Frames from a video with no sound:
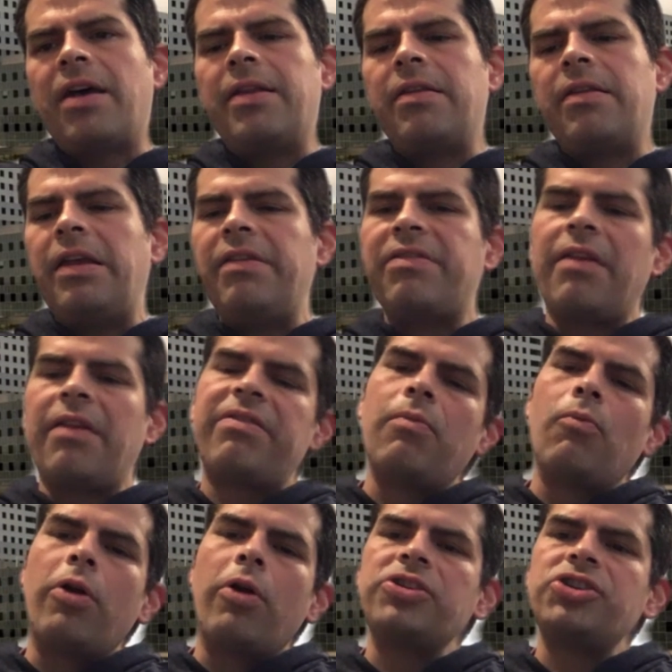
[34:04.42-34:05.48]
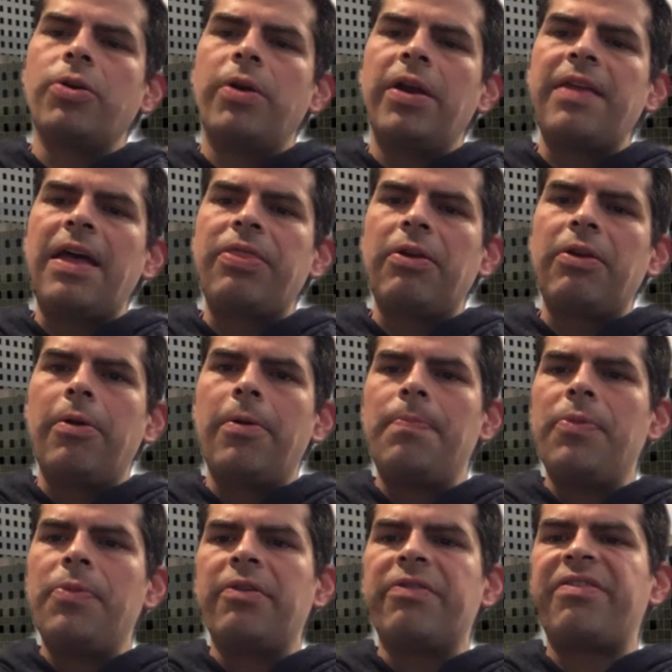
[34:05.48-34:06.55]
done some work showing that
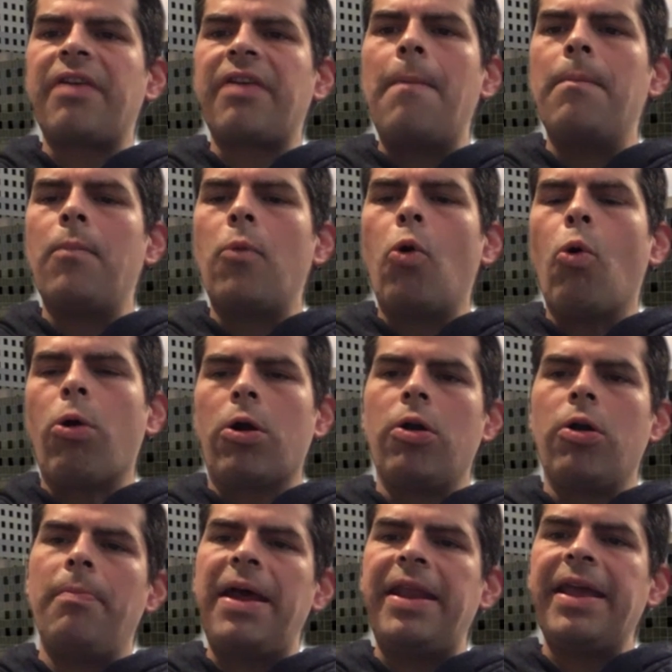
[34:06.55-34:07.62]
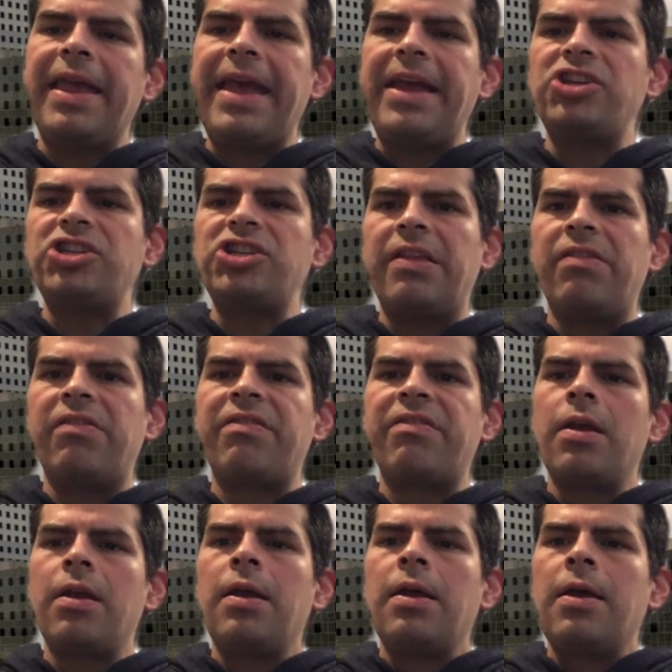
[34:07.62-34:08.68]
there's some oral medications